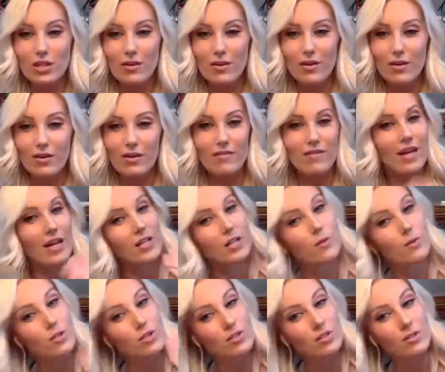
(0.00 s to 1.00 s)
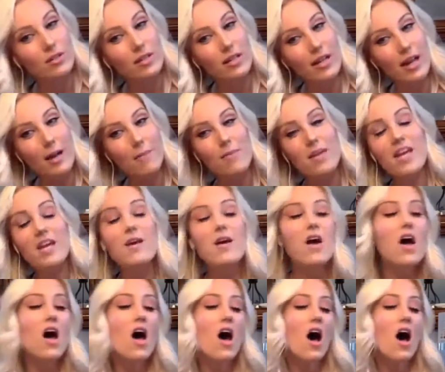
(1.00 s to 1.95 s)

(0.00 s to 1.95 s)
sharing all of that and you weren't just looking at me.